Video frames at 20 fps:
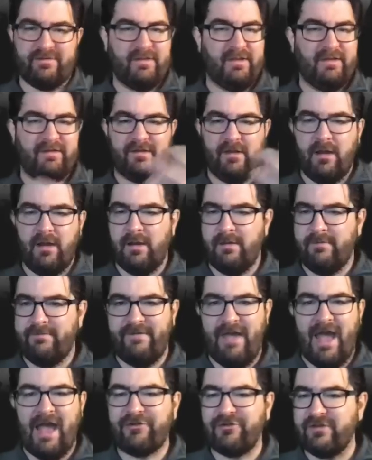These are
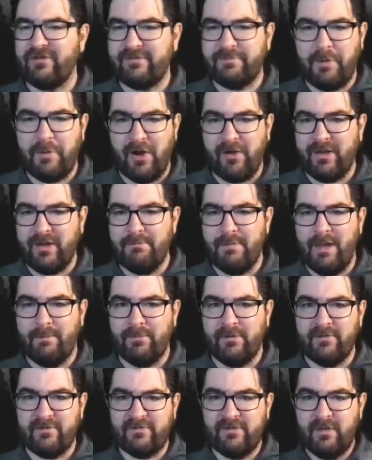Fascist Party
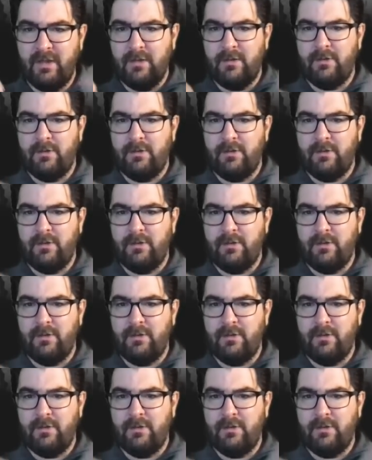members